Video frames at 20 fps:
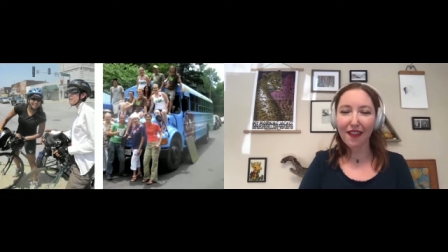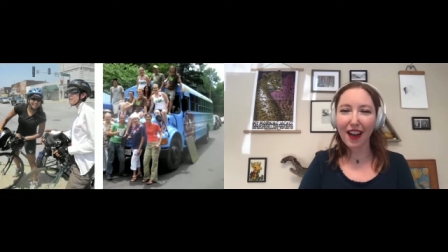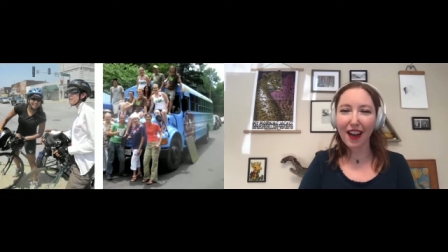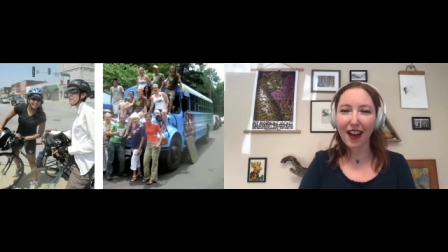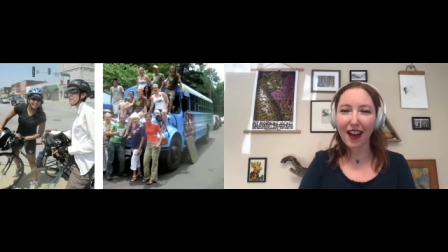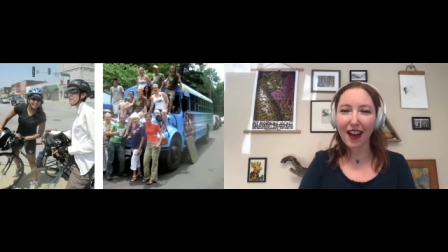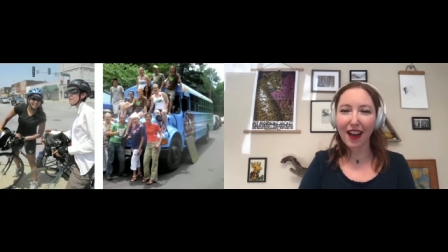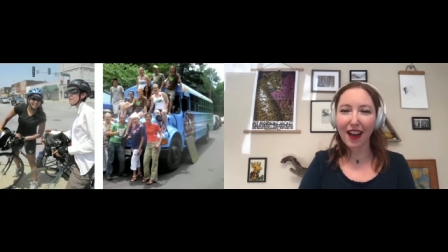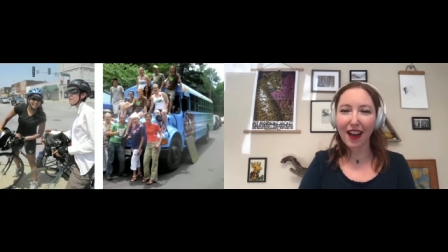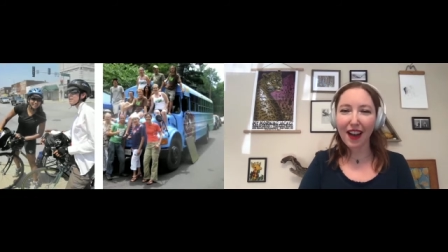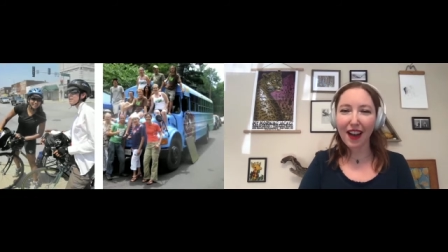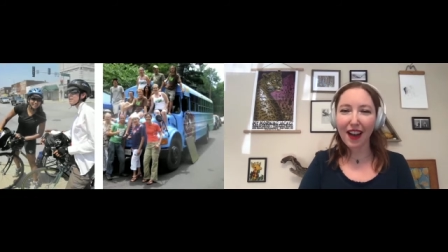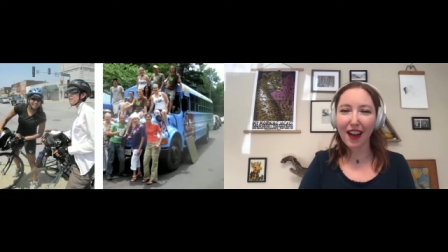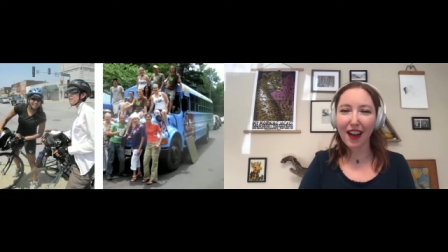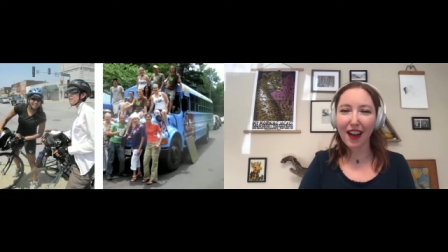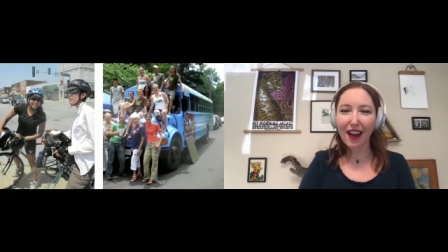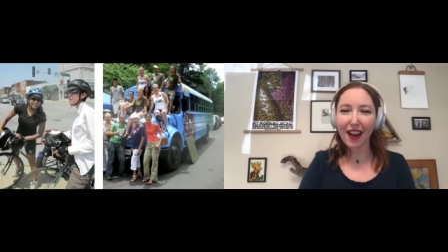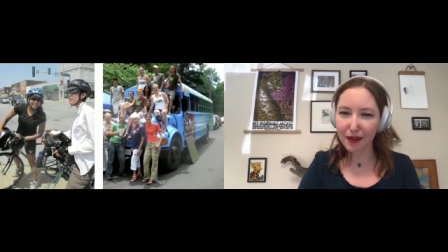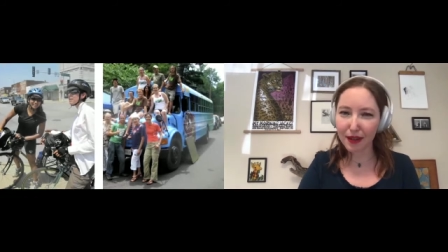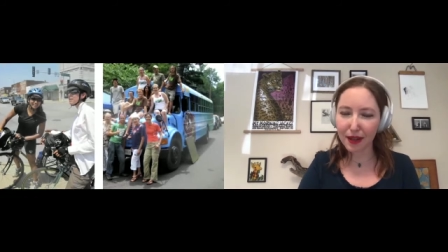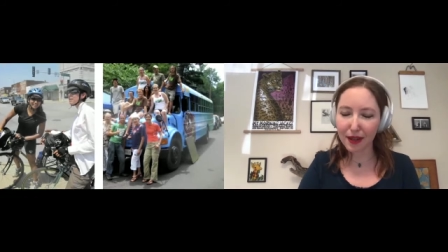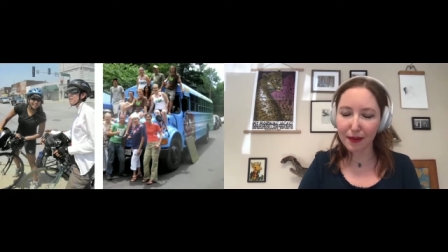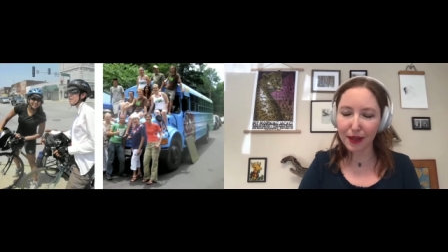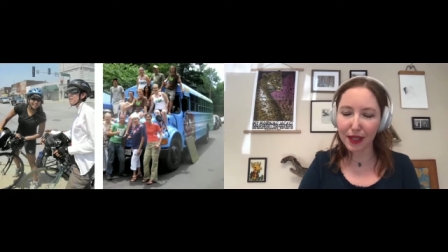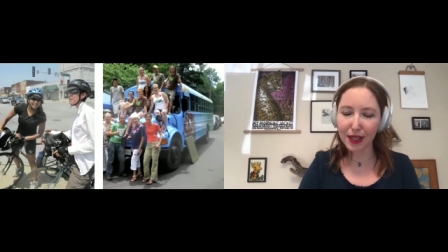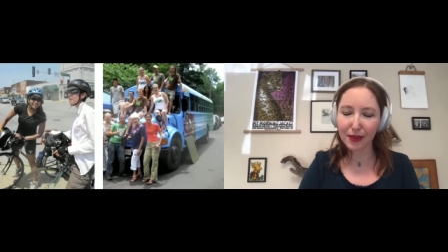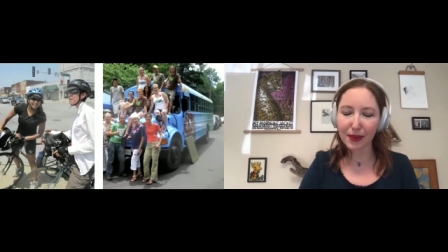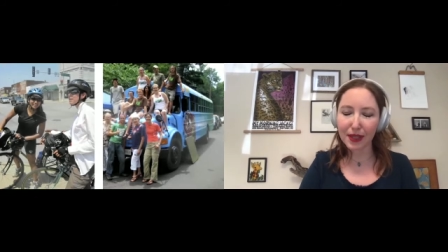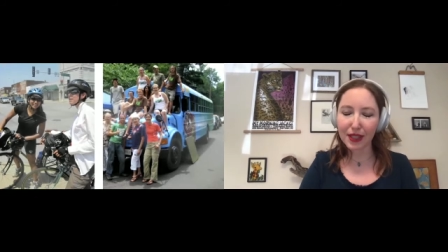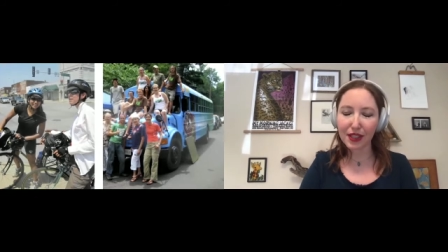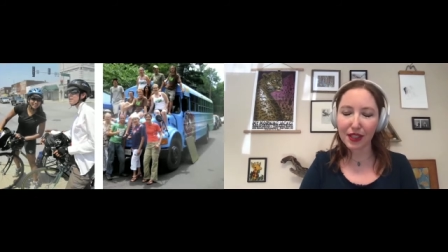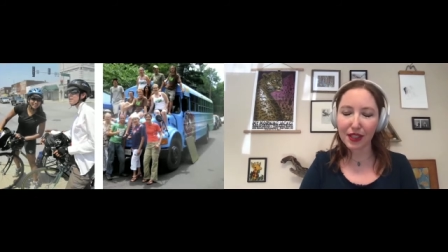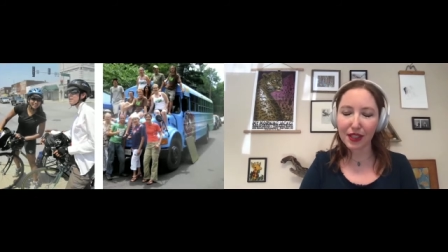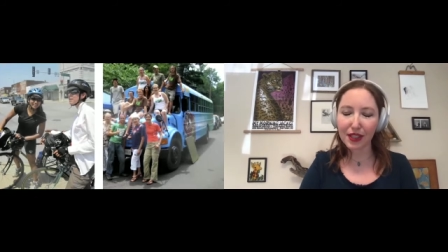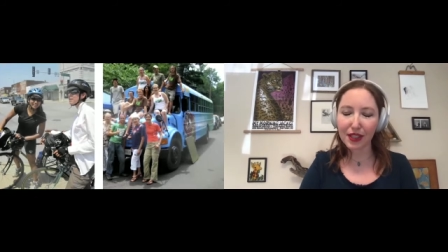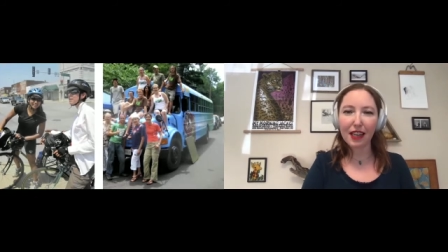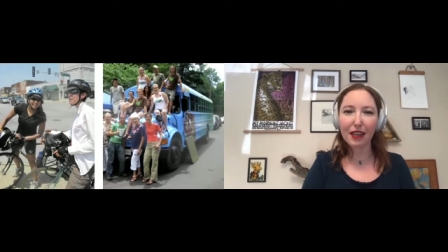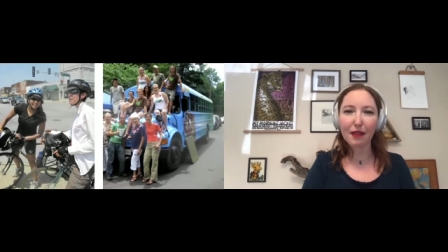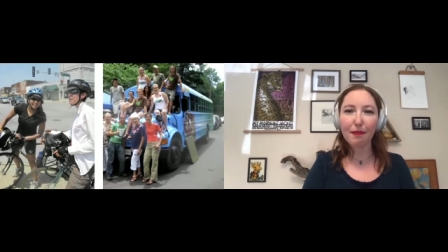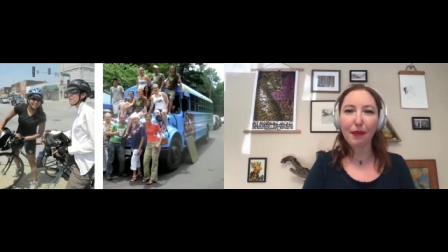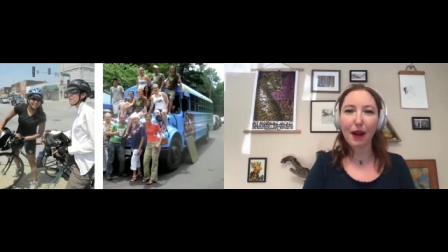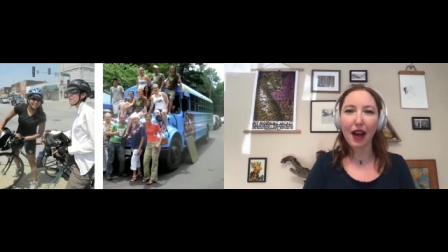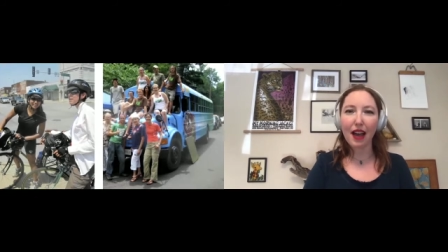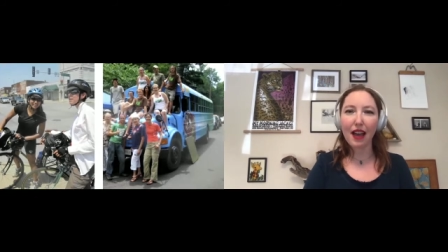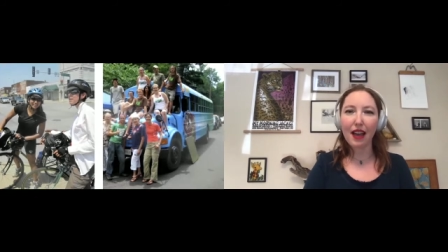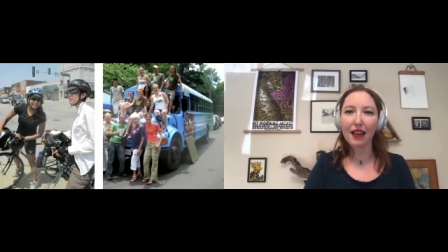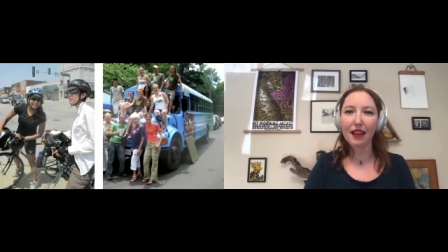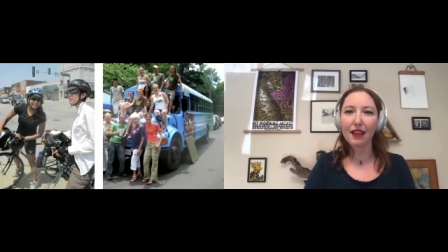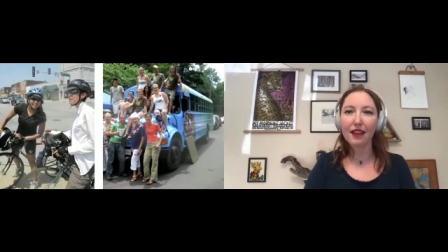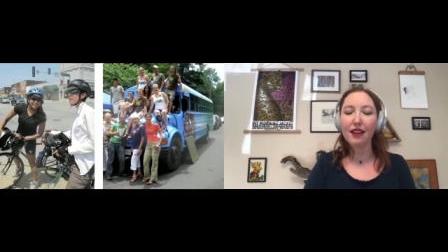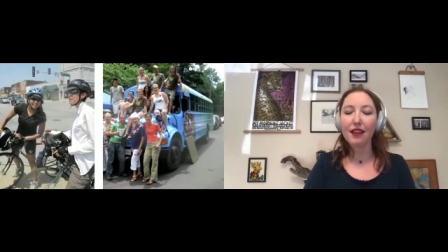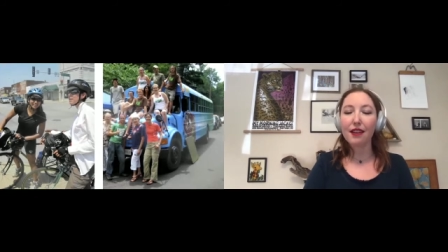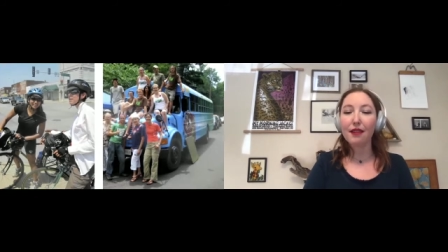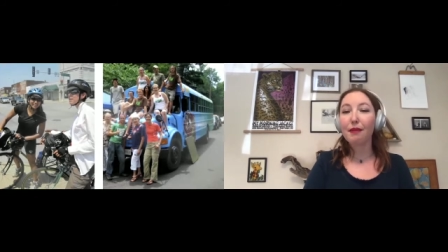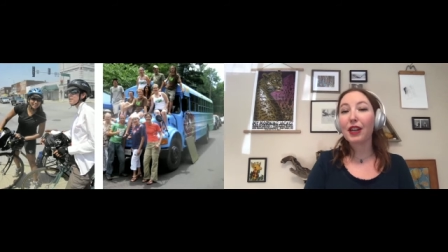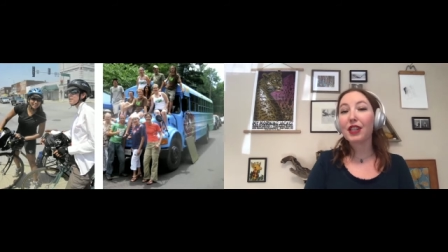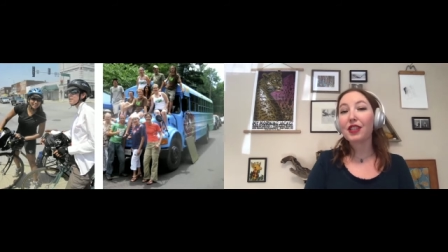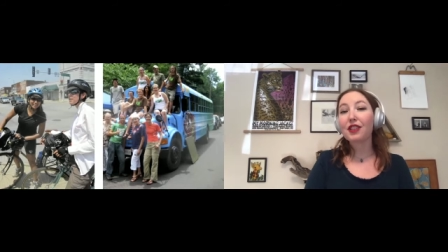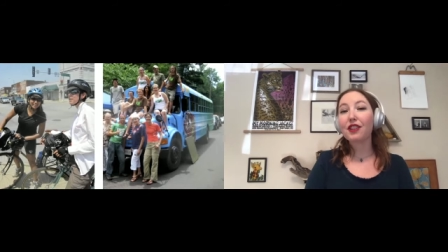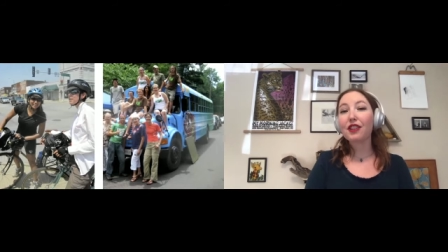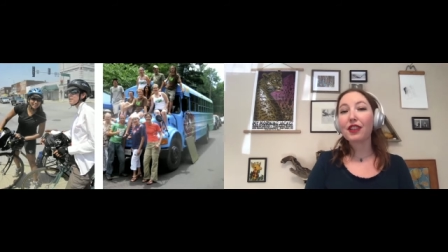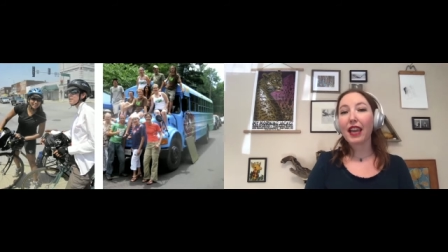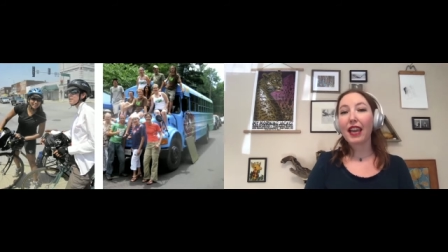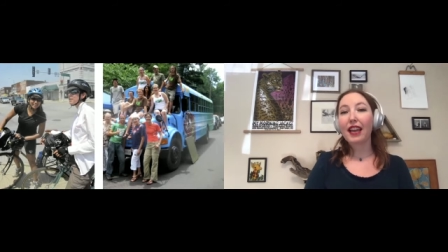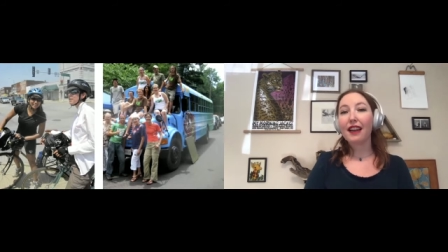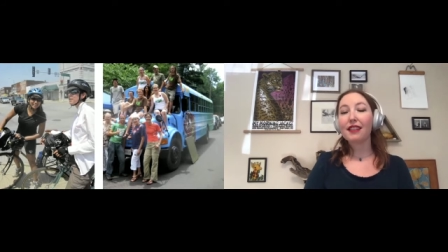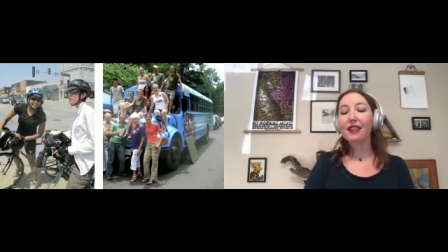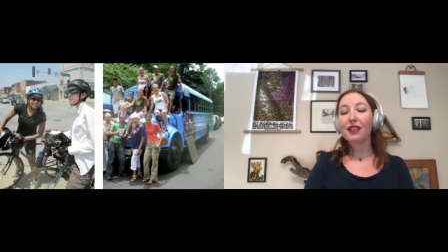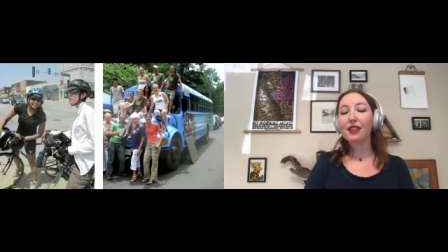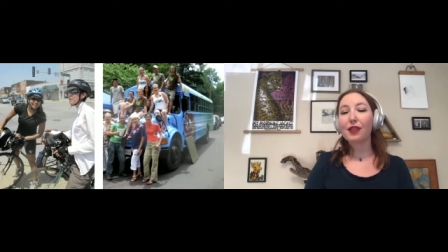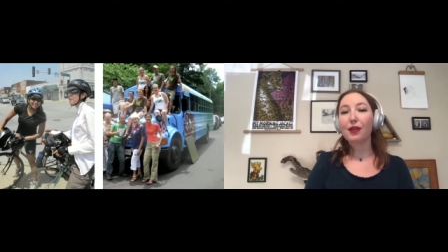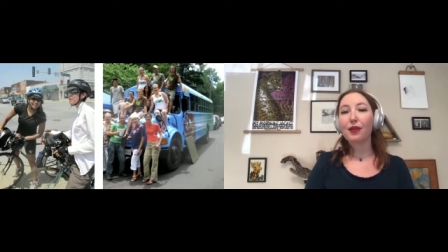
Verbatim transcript: Us, and Now, which was created by Marshall Gantz,